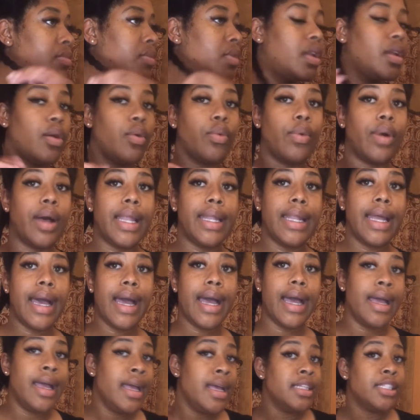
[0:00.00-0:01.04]

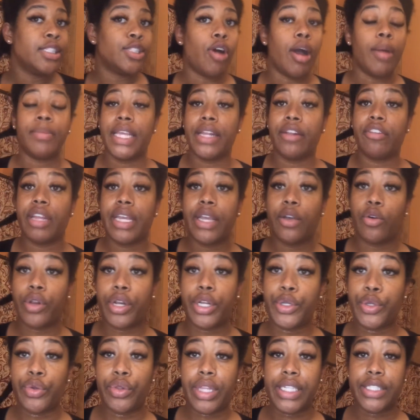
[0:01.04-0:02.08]
Voila. So I'm literally going to
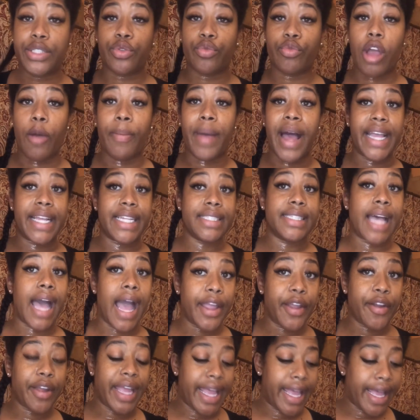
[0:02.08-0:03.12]
do this throughout my
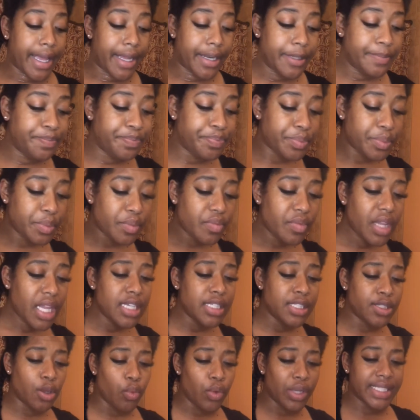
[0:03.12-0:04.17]
entire head.
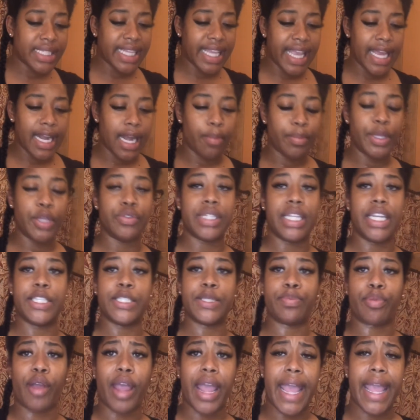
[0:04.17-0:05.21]
So once again, I'm using a
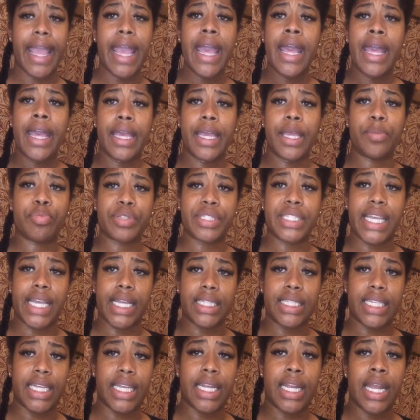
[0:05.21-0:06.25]
spray heat
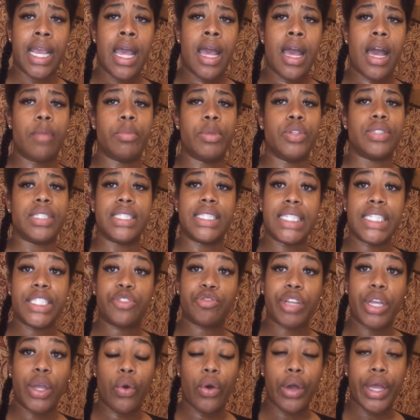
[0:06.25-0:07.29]
protectant, I'm using tea
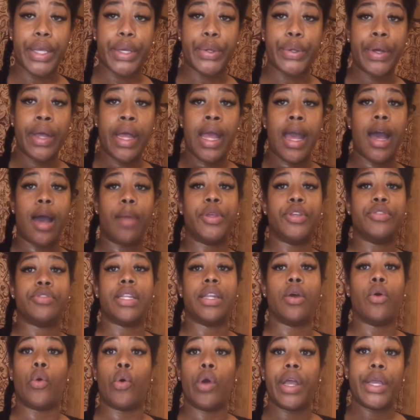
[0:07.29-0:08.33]
tree oil, I'm using
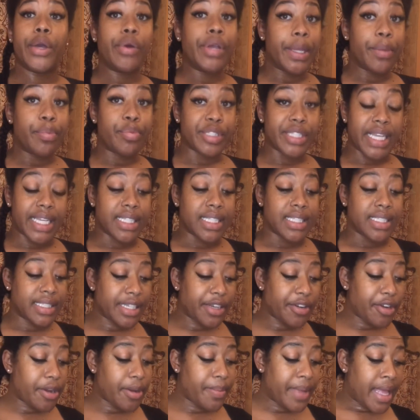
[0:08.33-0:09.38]
an oil heat protectant
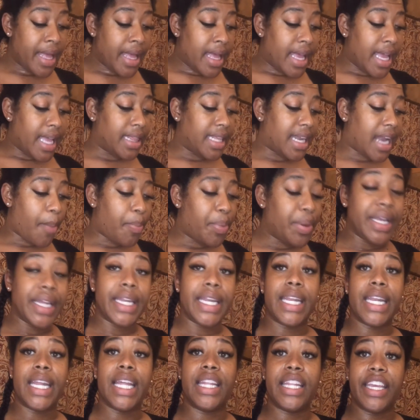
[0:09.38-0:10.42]
serum, and then I'm putting
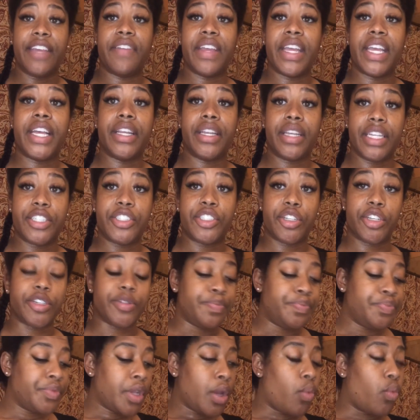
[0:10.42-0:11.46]
in a leave-in conditioner.
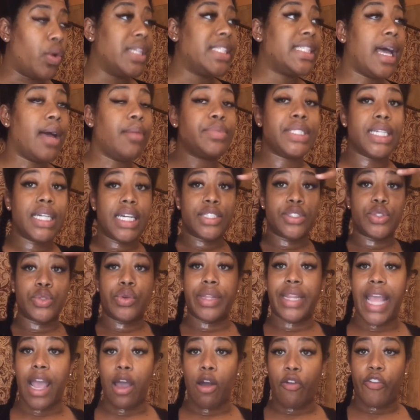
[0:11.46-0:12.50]
Once I'm done doing
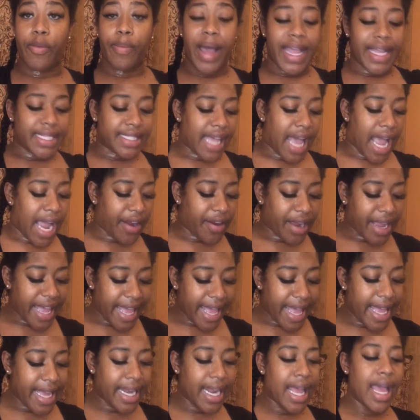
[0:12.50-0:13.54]
that over my entire
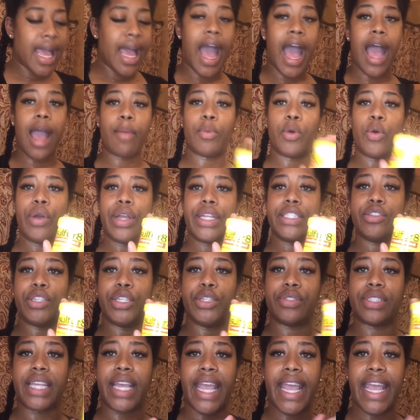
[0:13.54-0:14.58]
head, I'm going to
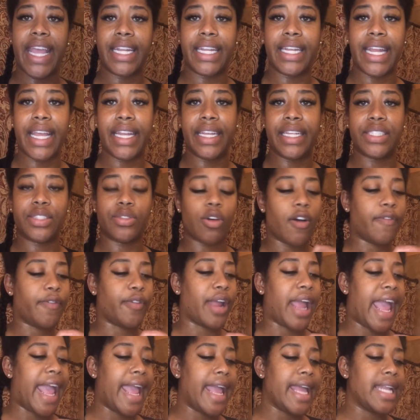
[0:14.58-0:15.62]
use the handy dandy
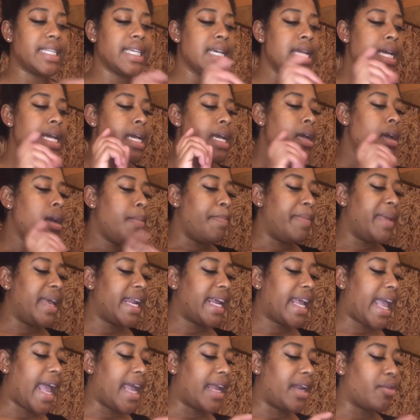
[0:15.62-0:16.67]
Sulfur 8
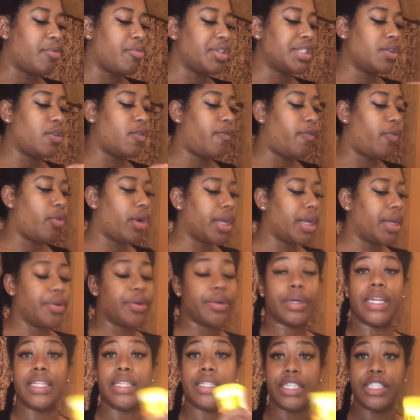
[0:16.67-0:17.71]
Medicated Original Foil
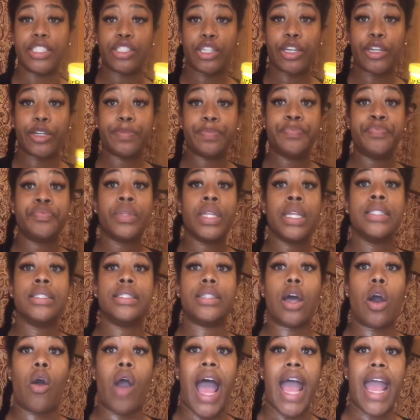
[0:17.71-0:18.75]
Conditioner.
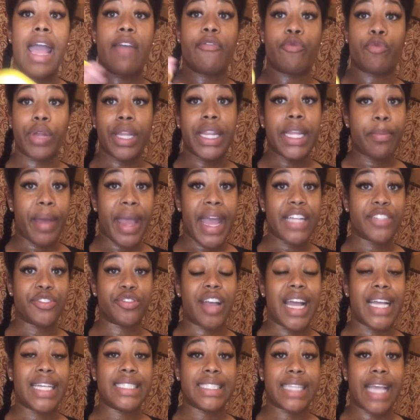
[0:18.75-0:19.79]
So I have really bad
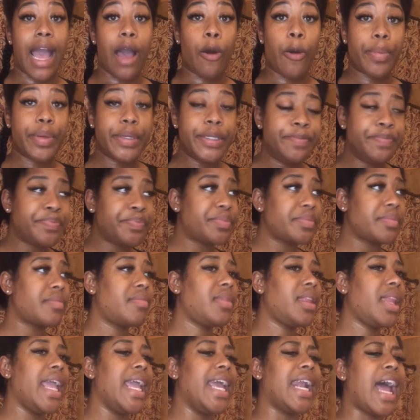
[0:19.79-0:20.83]
dry scalp,
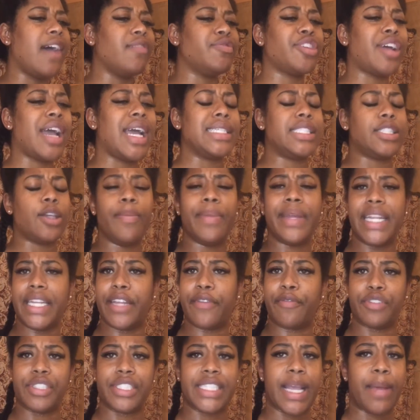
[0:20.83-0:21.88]
and I've tried so many
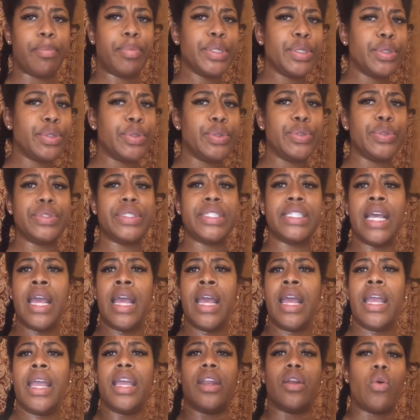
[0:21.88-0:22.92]
different shampoos
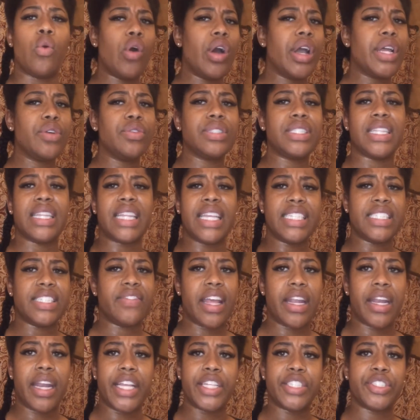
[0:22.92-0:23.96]
and oils and things of
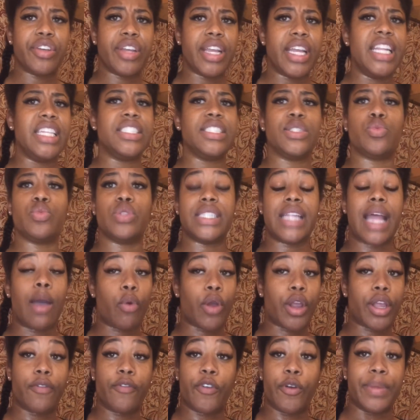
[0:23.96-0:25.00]
that nature, and it just was not
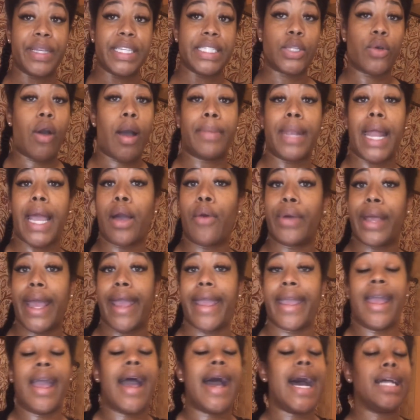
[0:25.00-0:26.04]
working for me. So I'm like,
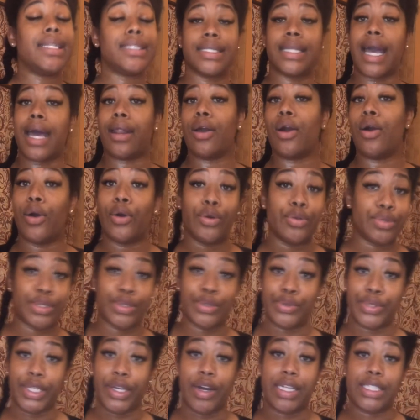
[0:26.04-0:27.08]
okay, I just gotta go old
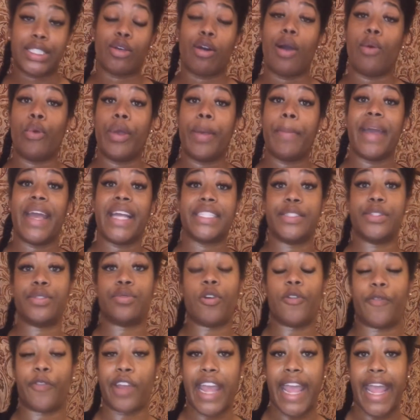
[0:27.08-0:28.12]
school, y'all. So I went back to
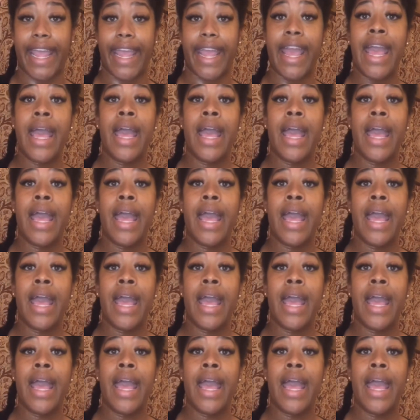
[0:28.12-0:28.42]
Sulfur 8.